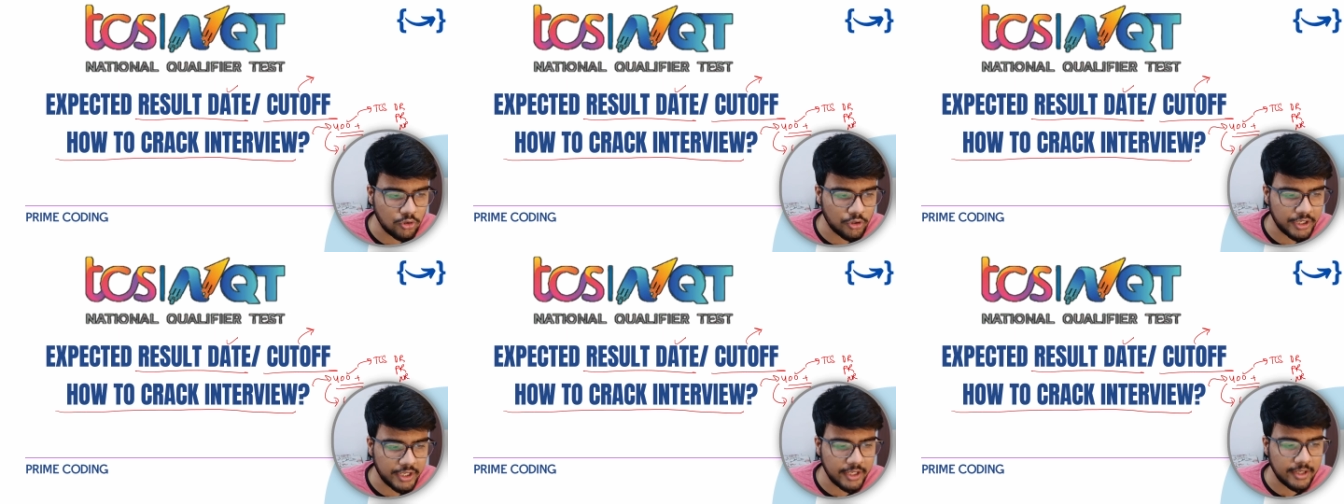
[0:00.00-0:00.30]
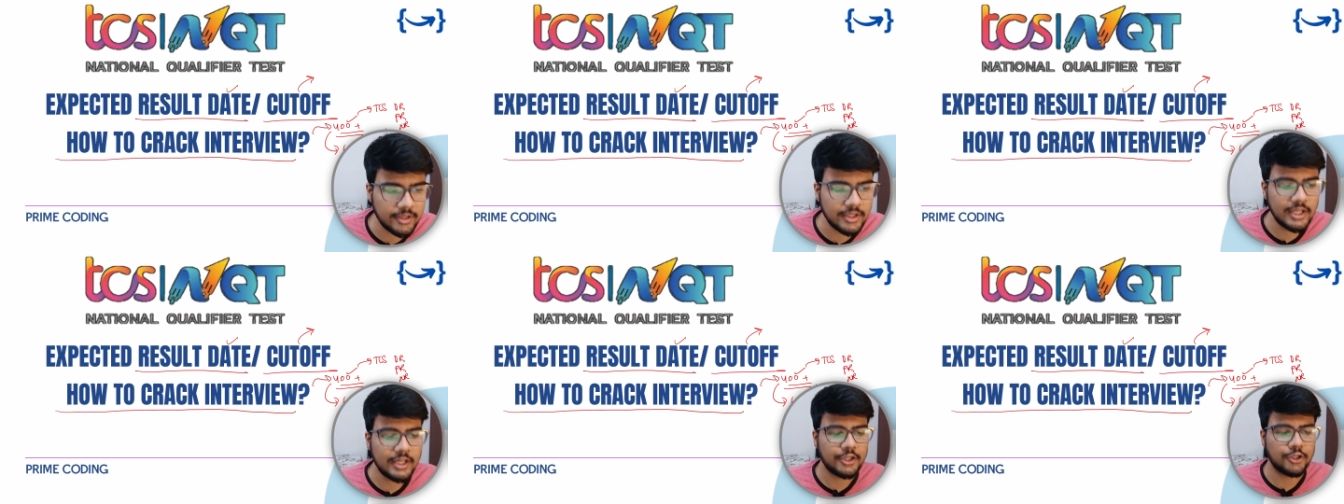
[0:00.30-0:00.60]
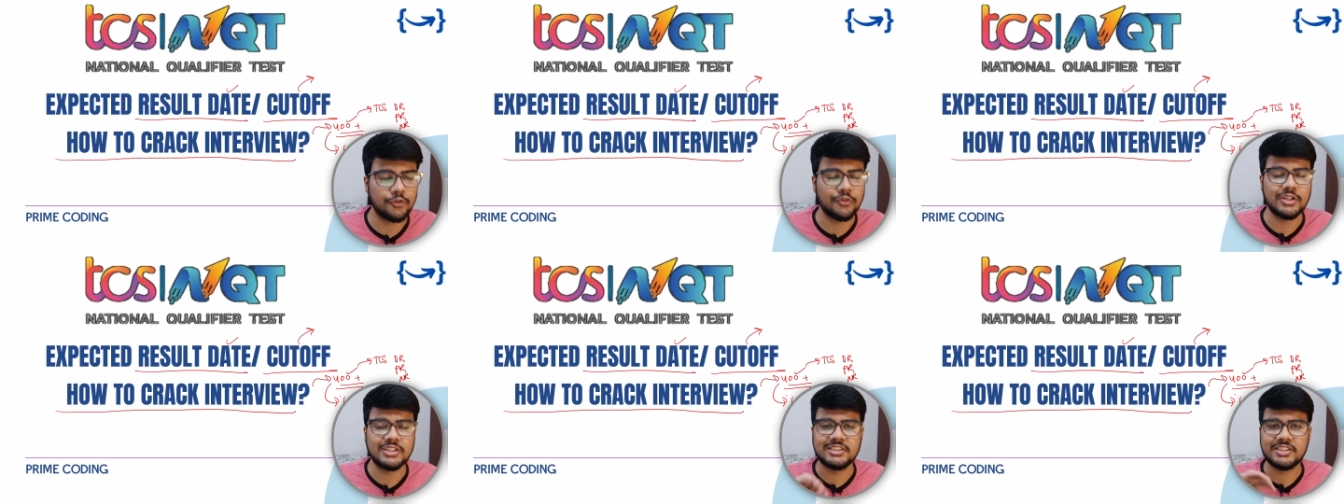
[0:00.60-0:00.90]
Okay,
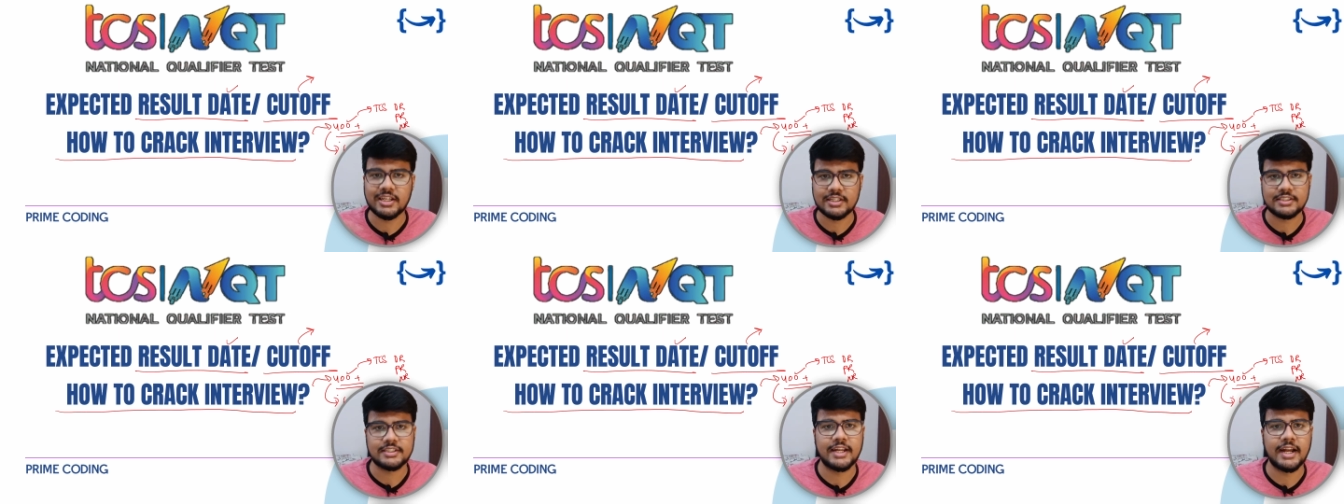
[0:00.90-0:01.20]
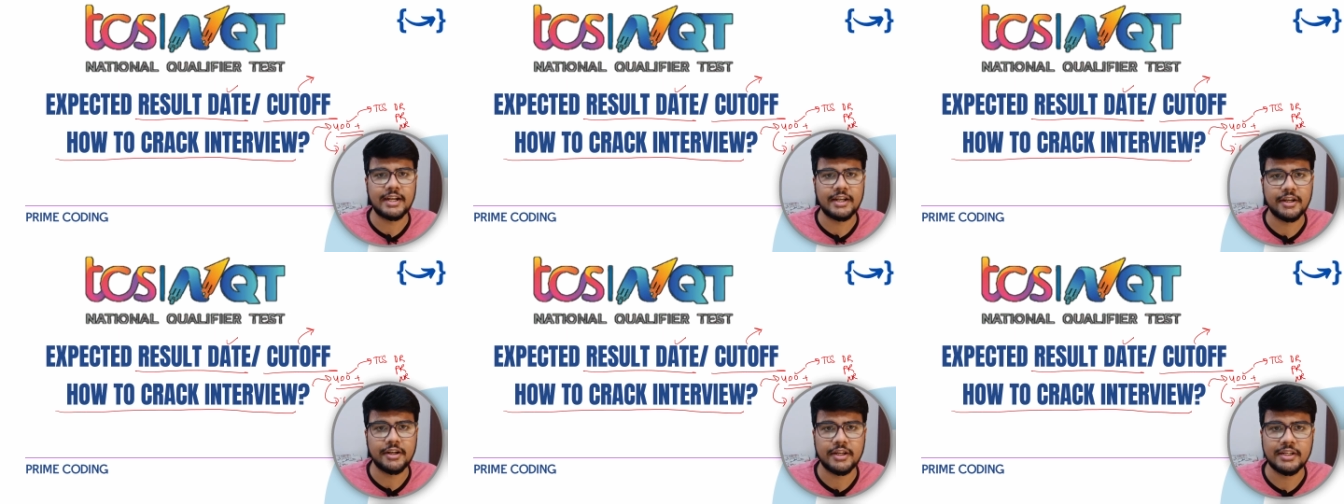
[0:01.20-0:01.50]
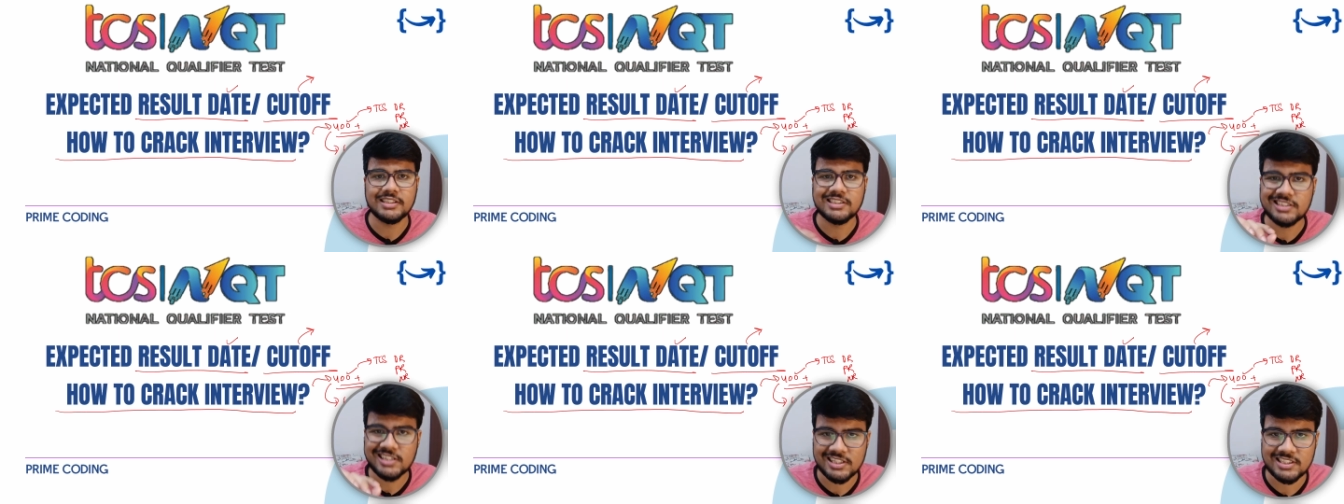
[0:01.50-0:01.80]
you will just get it
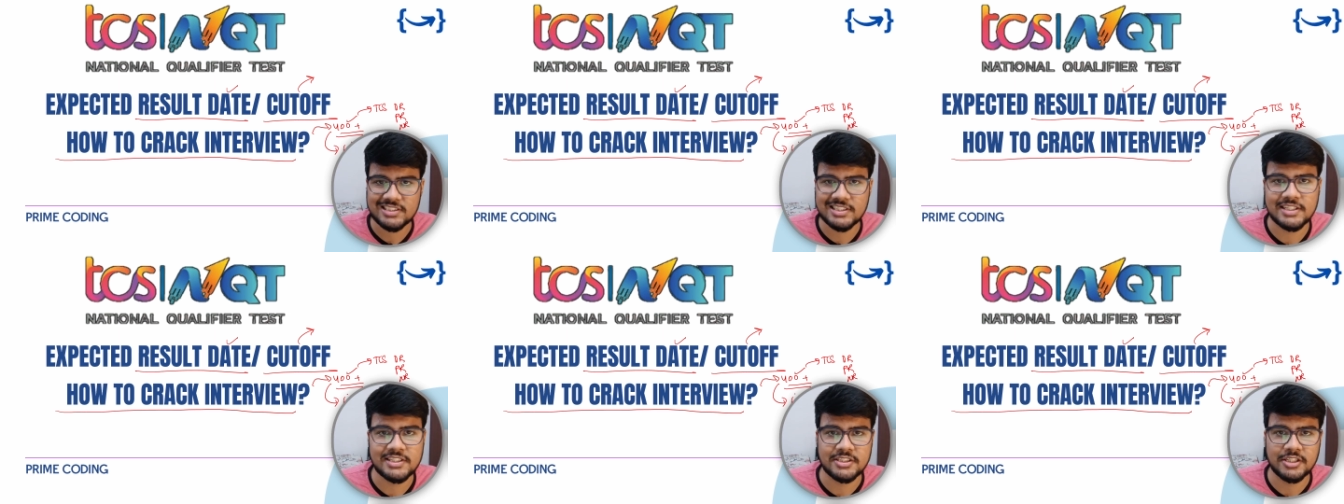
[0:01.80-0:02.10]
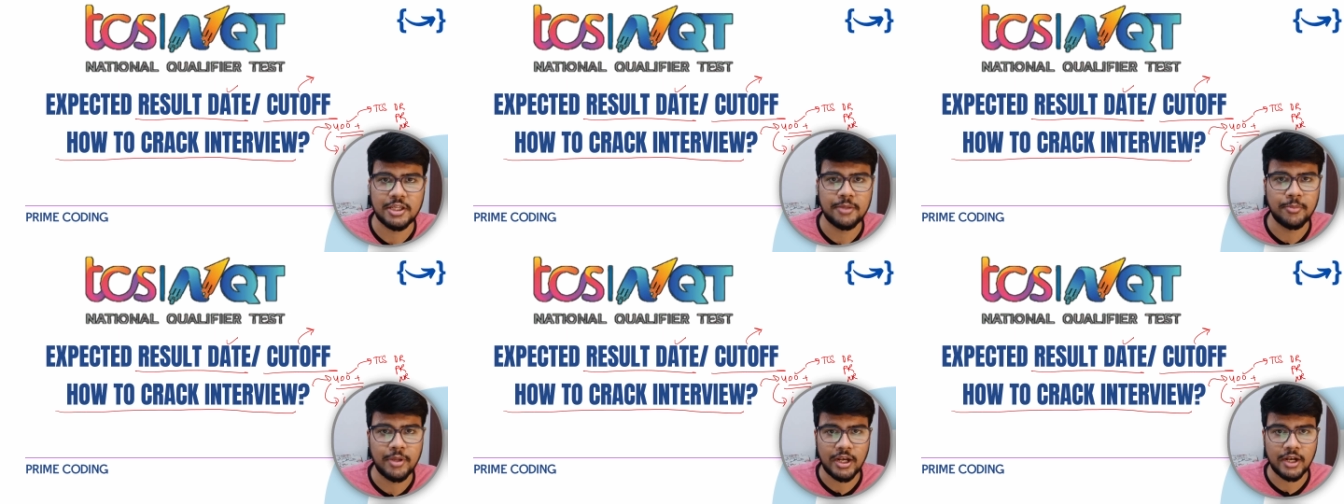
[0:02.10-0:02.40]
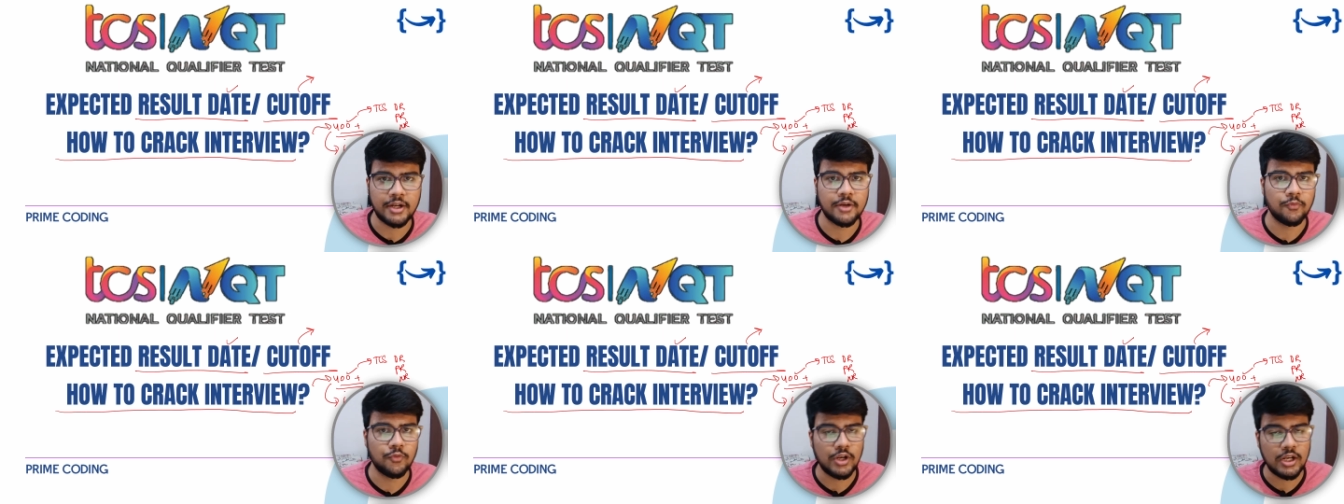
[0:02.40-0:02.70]
in just 60
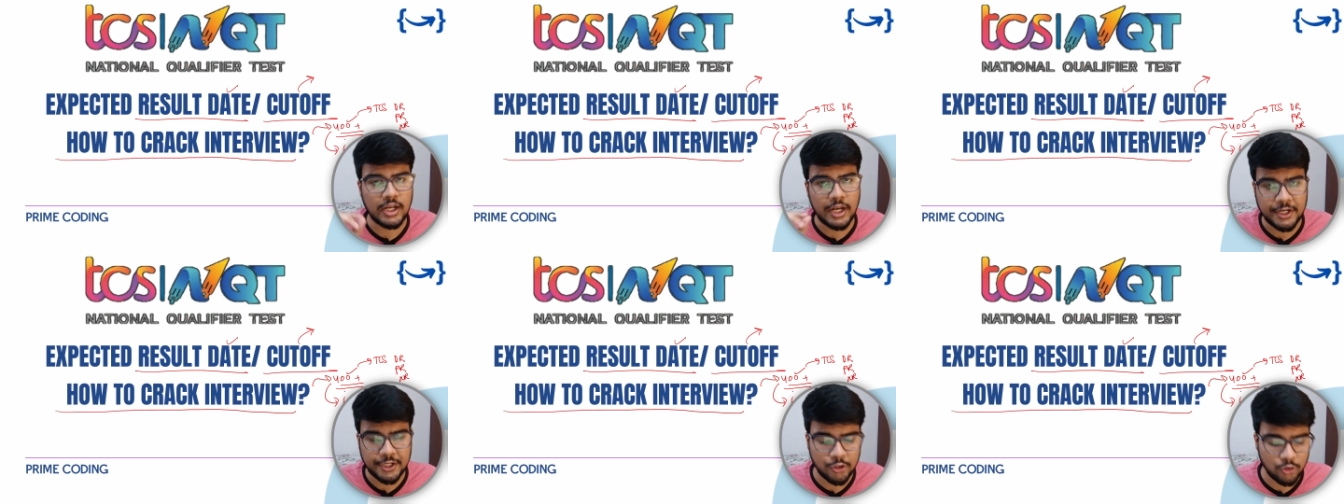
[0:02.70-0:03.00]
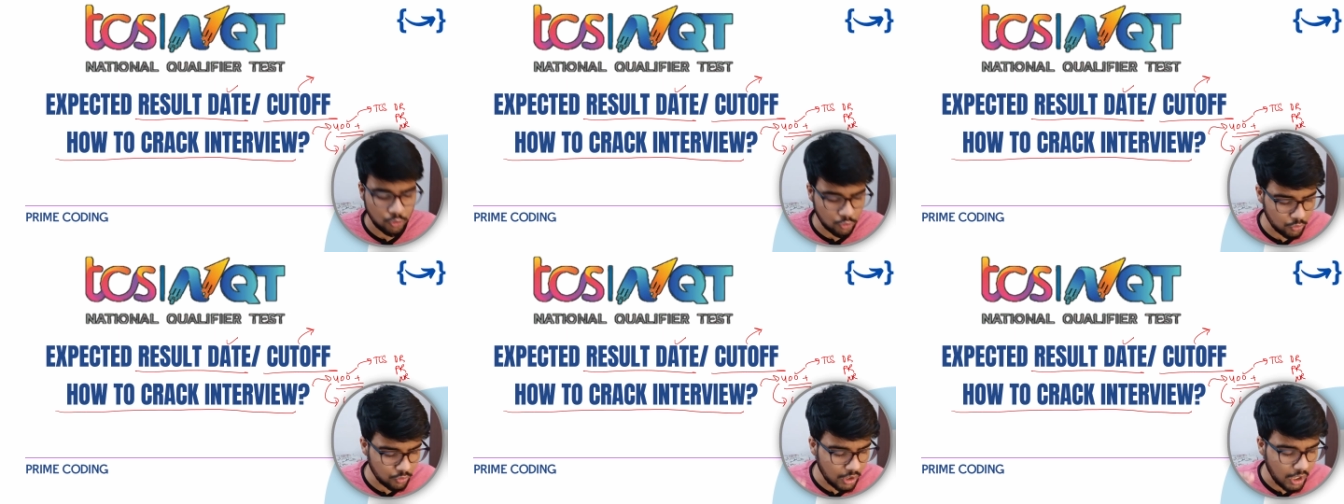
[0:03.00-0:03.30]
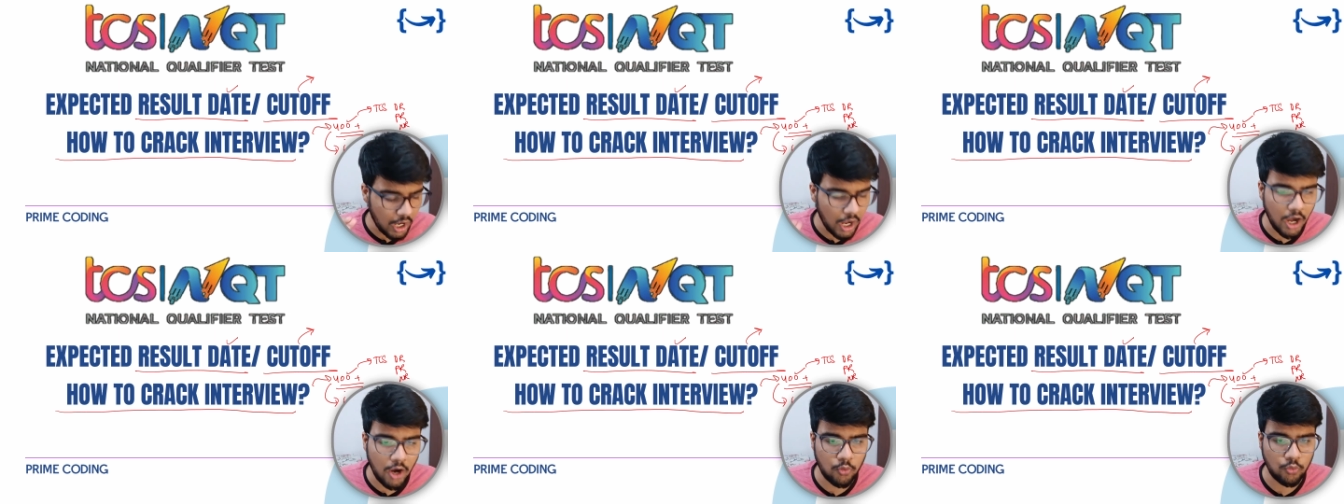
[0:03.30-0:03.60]
minutes. We'll let you know
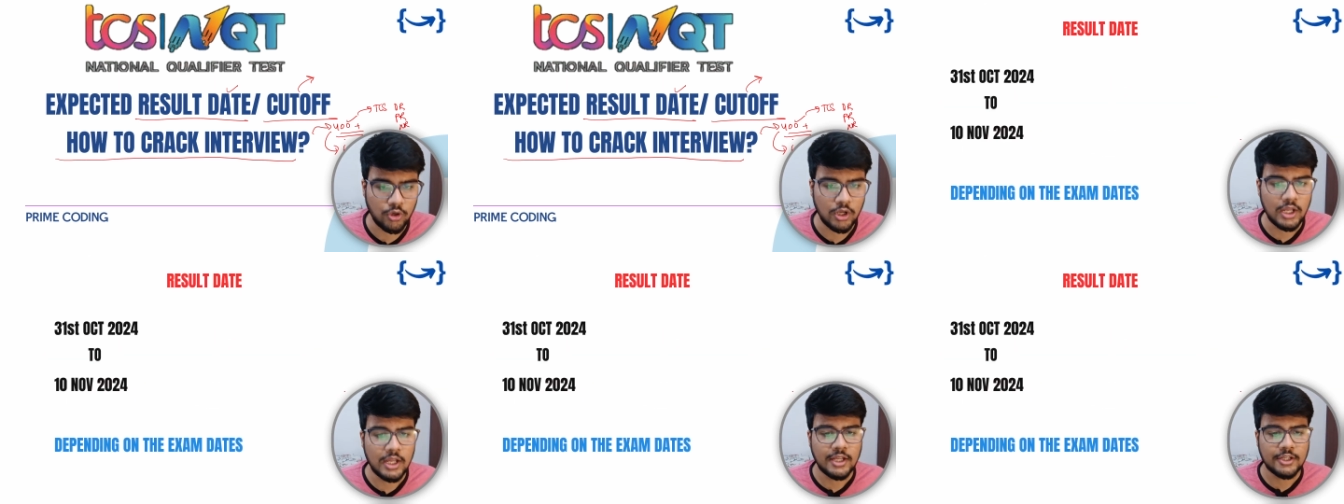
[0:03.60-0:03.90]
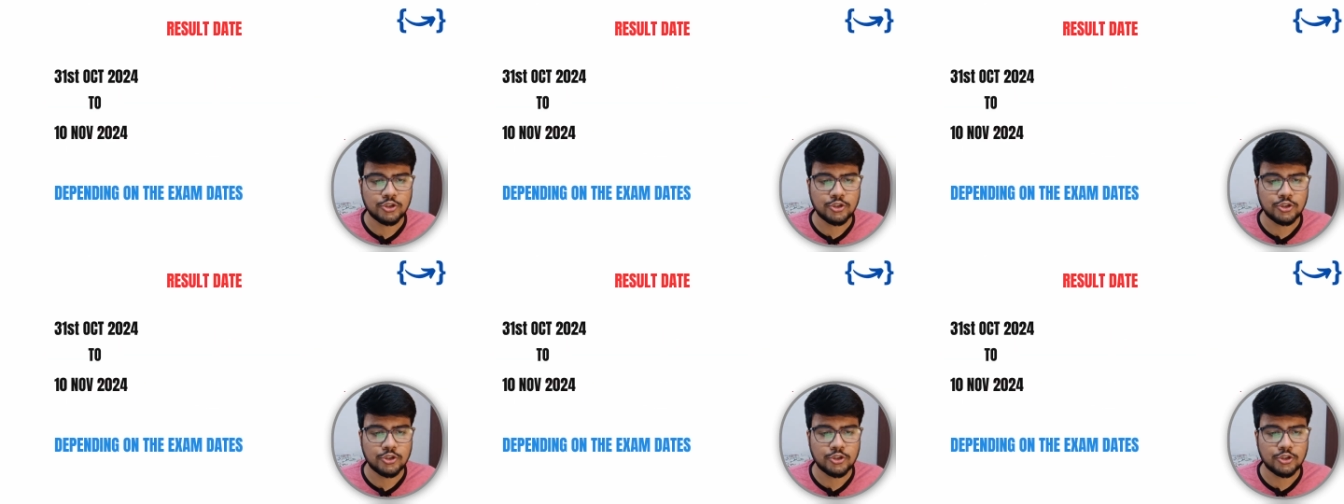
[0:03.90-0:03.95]
how.